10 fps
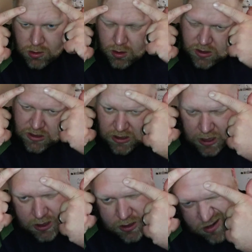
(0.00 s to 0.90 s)
lots of
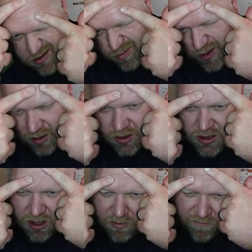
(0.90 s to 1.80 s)
dates about
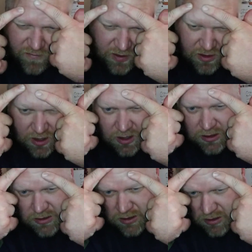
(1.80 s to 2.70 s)
stuff and
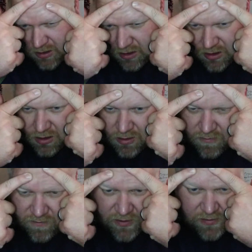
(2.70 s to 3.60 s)
things and the
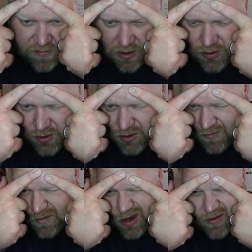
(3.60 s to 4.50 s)
adventures of
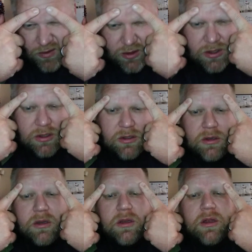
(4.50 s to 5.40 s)
whatever's.
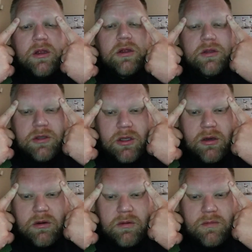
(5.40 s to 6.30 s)
So